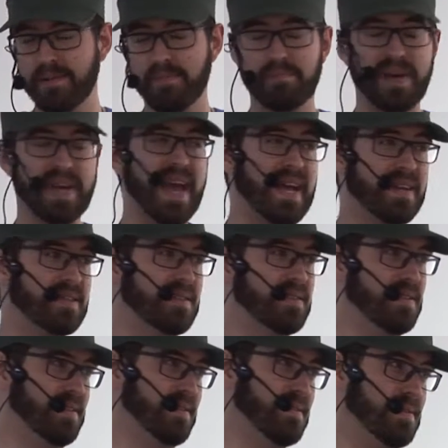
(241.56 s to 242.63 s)
by
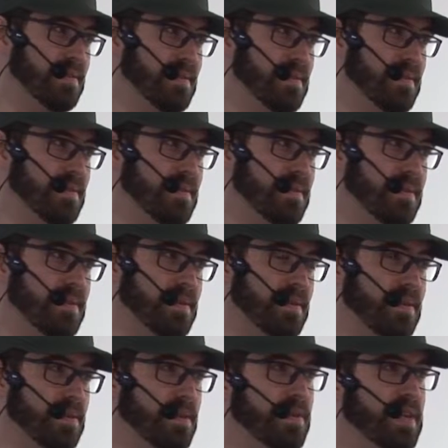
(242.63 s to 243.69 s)
accident,
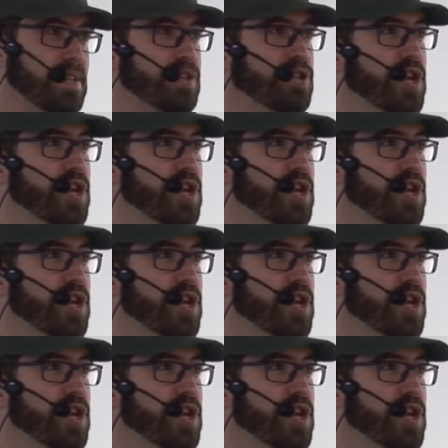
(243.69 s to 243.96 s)
you can